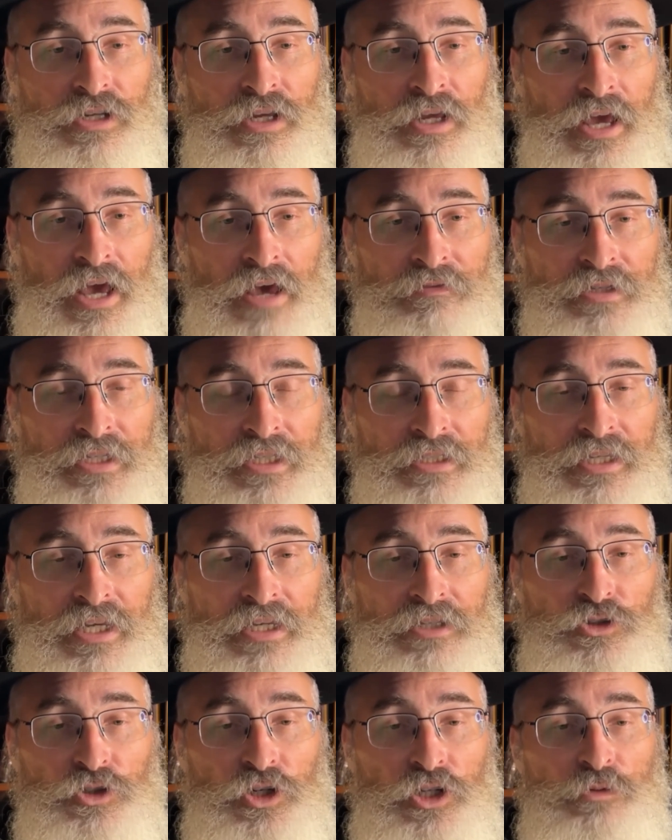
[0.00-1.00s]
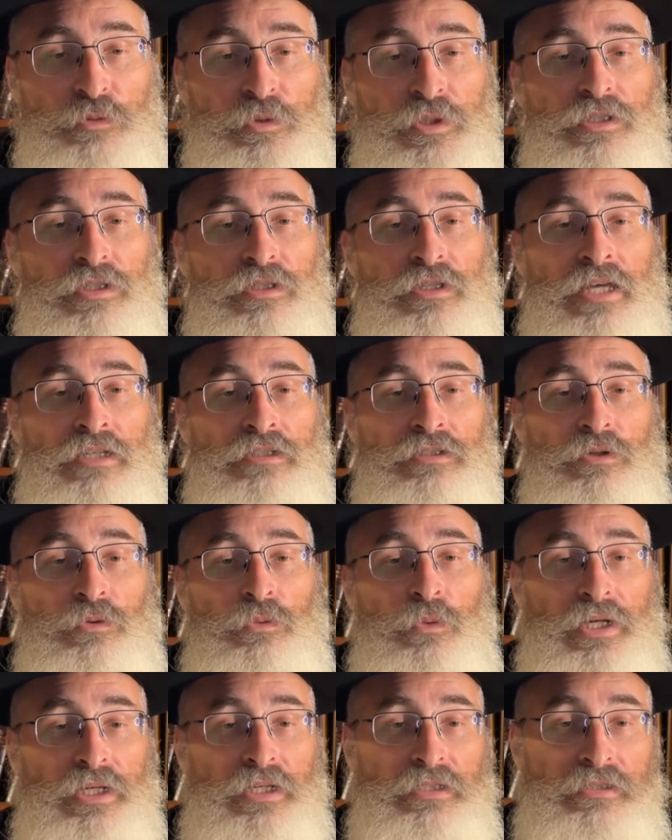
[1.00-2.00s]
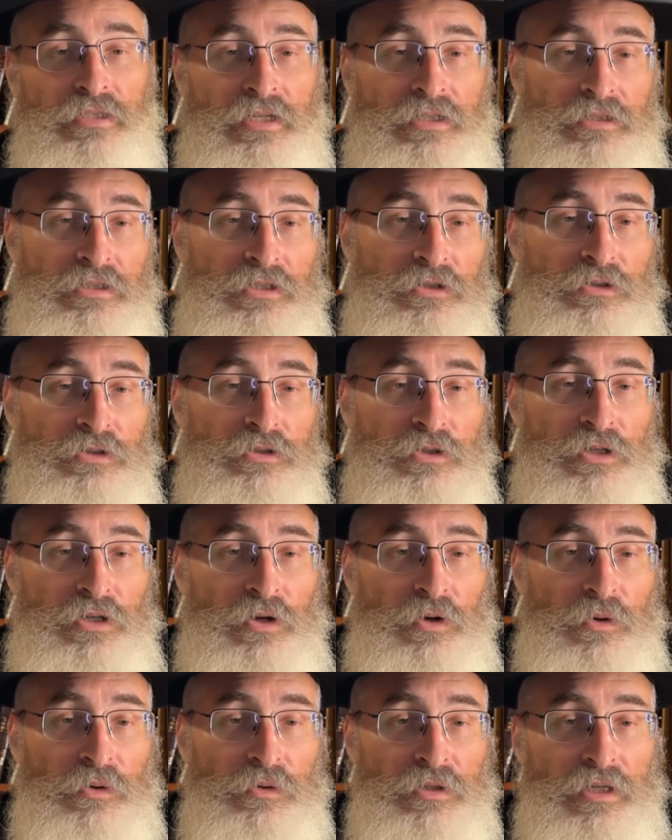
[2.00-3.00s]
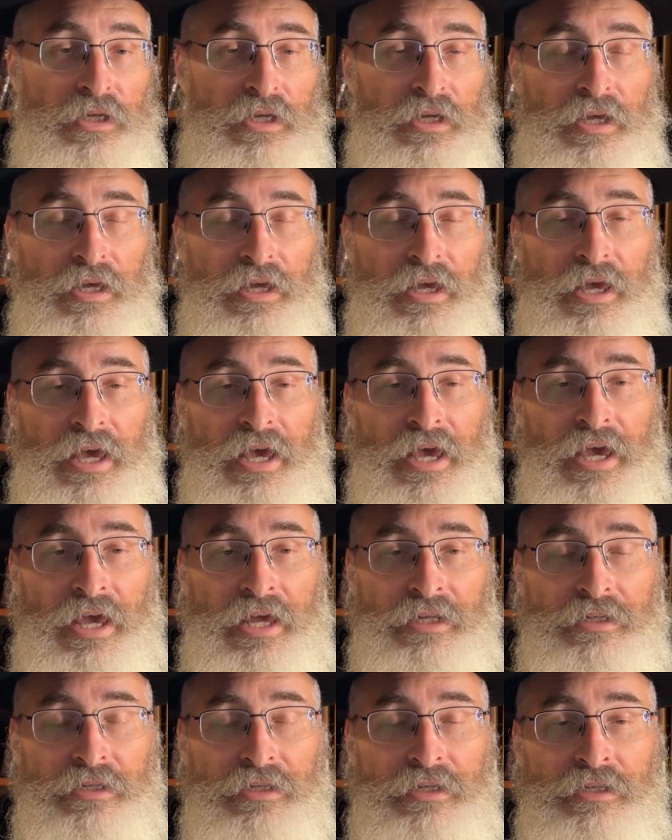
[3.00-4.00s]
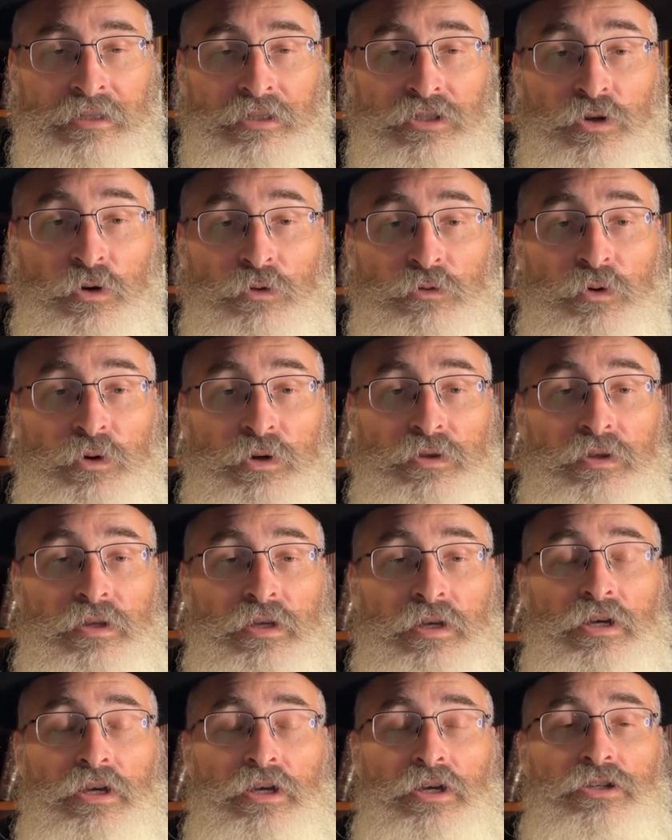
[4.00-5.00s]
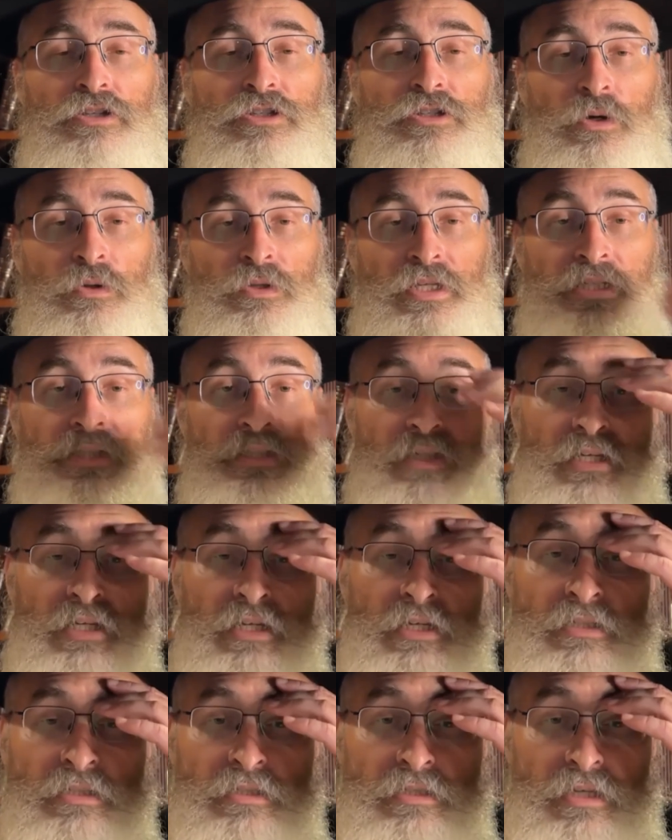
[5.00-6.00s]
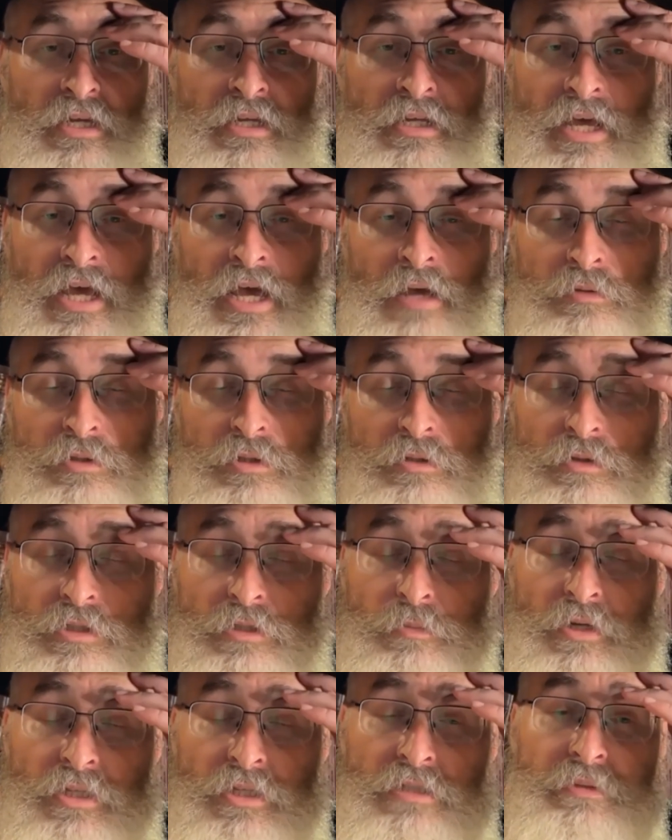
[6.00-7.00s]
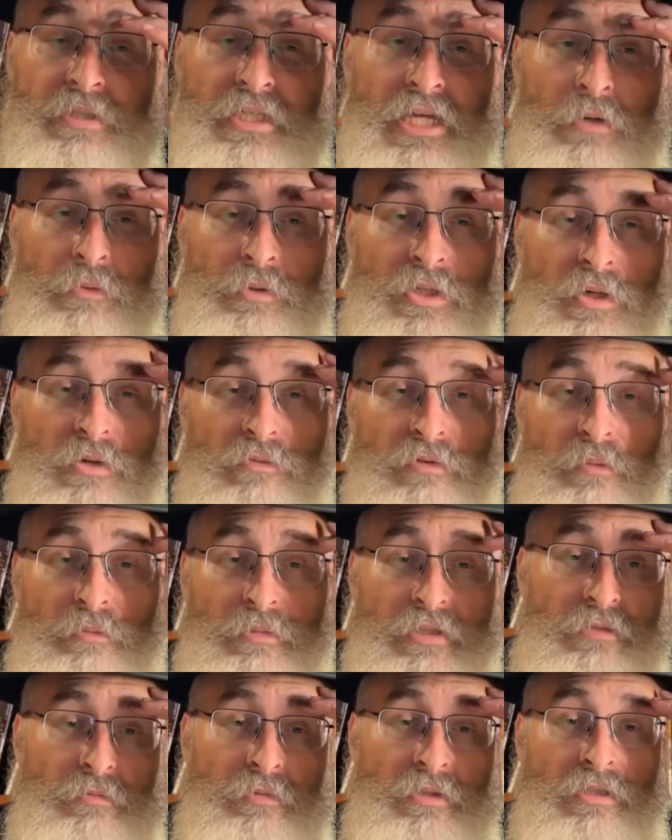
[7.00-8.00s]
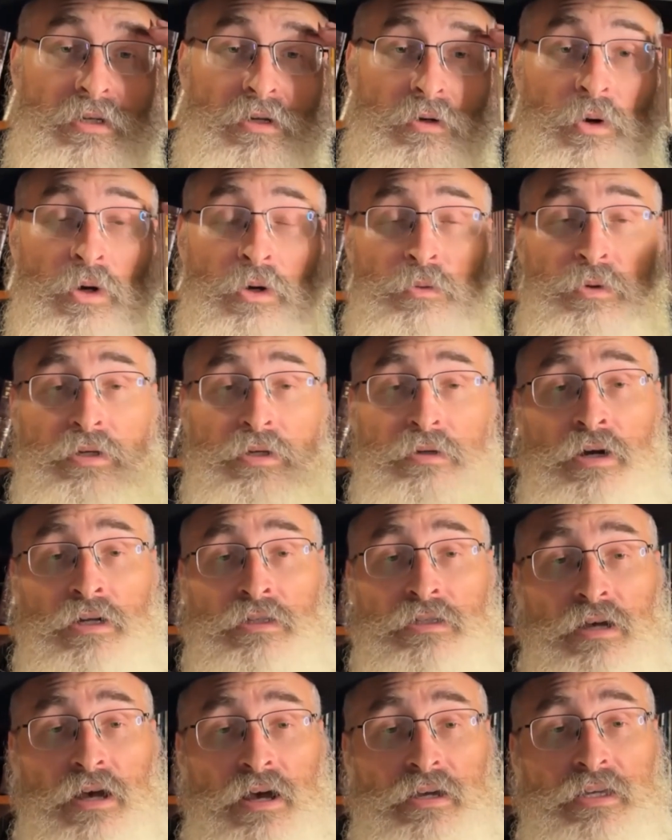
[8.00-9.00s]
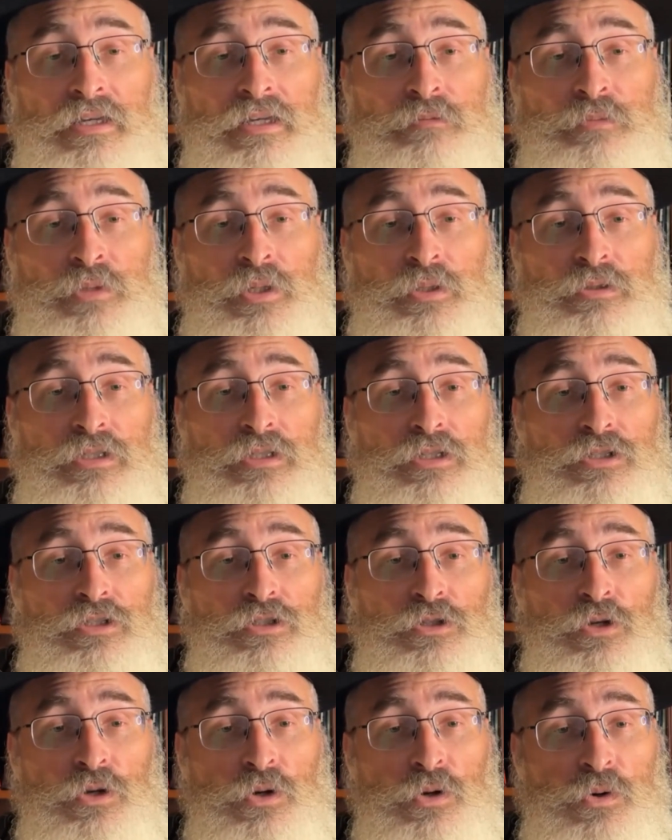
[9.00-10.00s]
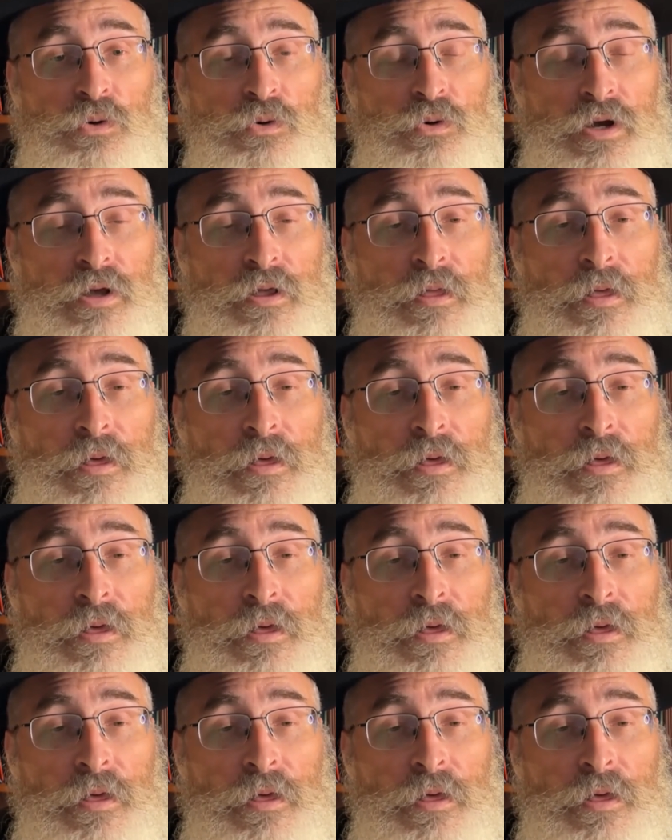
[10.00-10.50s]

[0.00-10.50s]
having a day of judgment as to what his next year is going to hold, and so forth. So this is an absolute responsibility. And we know at rabbismith.org, we are talking about two